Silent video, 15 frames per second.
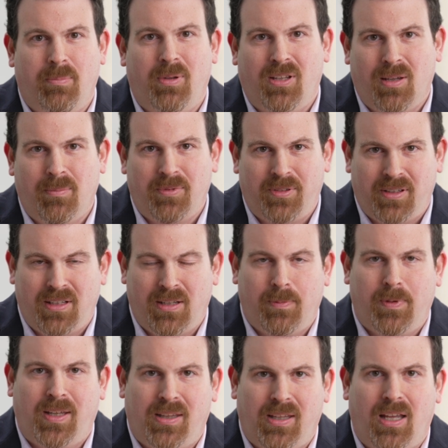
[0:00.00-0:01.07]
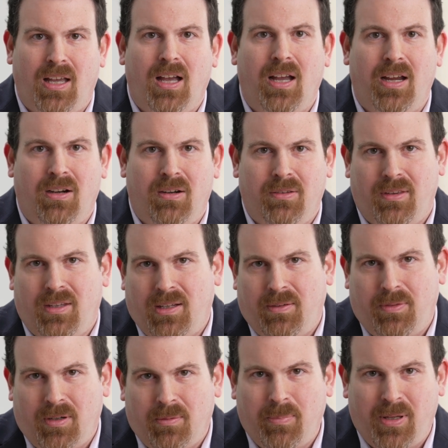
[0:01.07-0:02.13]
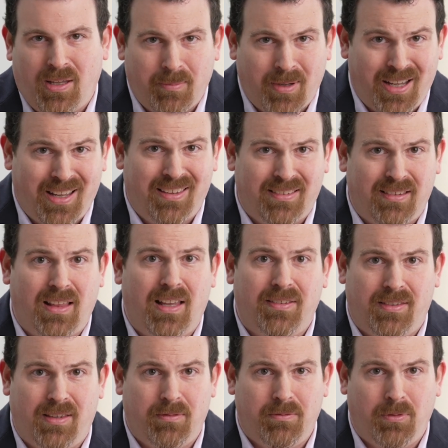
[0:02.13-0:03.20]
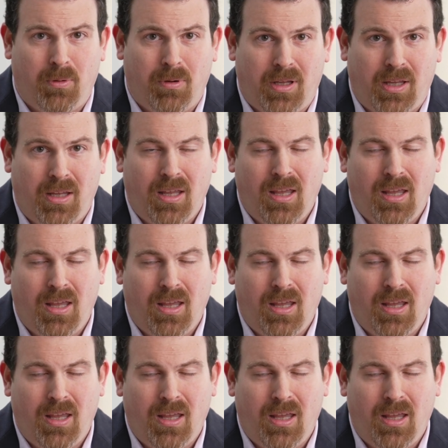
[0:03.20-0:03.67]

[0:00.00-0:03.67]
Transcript: become significantly higher than if their BMI is less than 40.